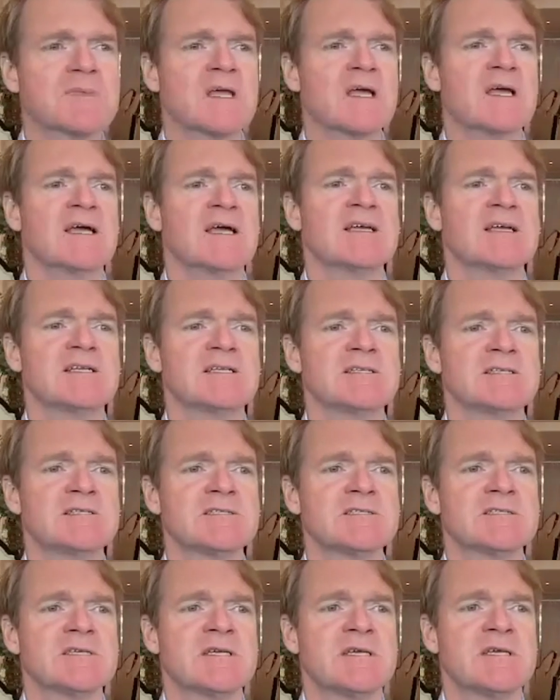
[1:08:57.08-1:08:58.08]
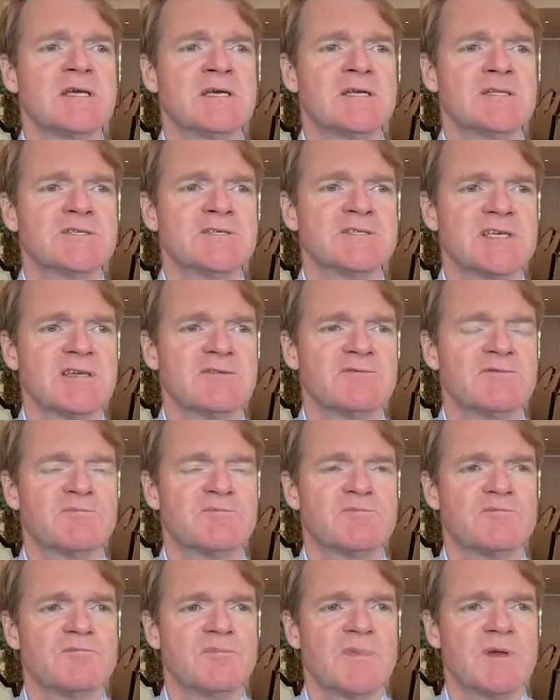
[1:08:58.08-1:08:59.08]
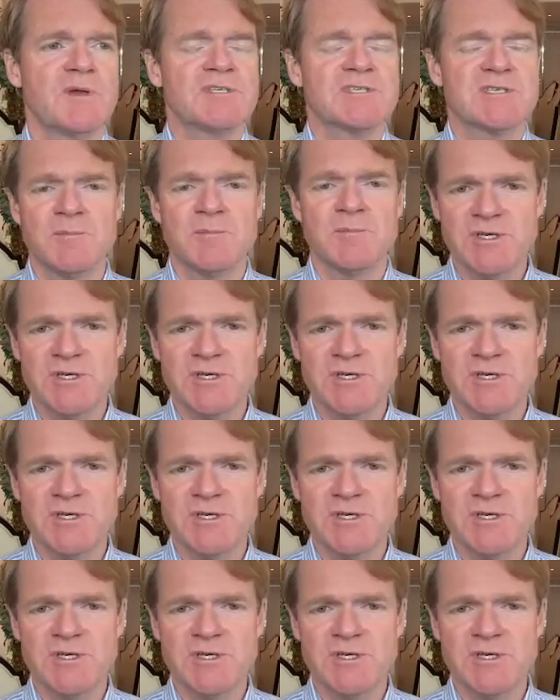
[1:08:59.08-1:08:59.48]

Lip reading: And just to give maybe some